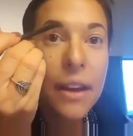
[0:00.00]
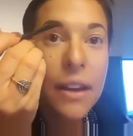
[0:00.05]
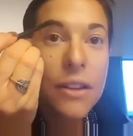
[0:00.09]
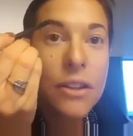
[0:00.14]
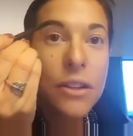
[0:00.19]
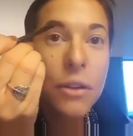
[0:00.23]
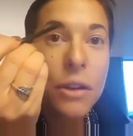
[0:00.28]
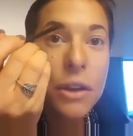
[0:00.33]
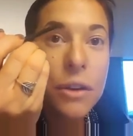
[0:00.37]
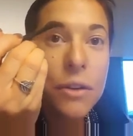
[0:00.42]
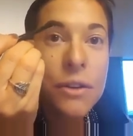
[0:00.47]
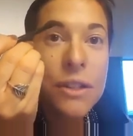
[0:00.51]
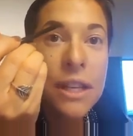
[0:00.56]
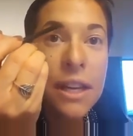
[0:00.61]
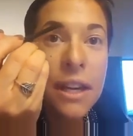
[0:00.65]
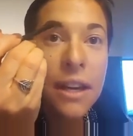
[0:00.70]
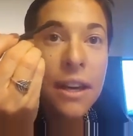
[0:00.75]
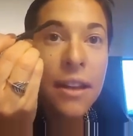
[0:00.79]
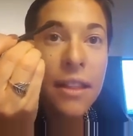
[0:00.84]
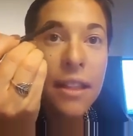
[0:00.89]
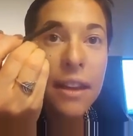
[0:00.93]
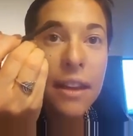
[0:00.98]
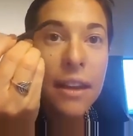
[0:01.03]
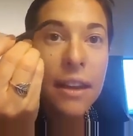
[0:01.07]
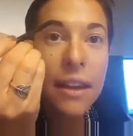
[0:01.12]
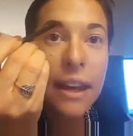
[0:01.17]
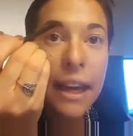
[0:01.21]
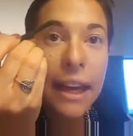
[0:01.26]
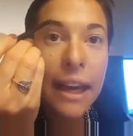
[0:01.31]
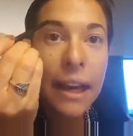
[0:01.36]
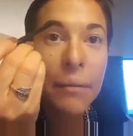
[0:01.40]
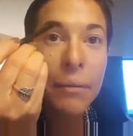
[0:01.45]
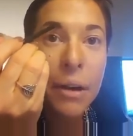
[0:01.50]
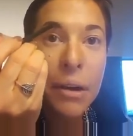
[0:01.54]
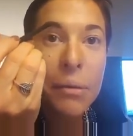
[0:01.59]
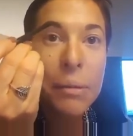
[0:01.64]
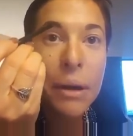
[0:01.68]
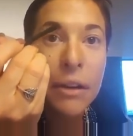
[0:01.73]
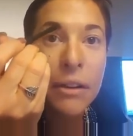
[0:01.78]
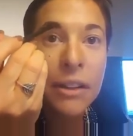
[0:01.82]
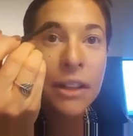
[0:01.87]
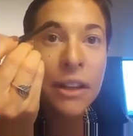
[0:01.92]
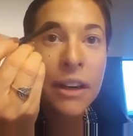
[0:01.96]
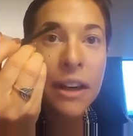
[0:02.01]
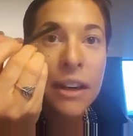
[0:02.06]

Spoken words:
So using the camera mirror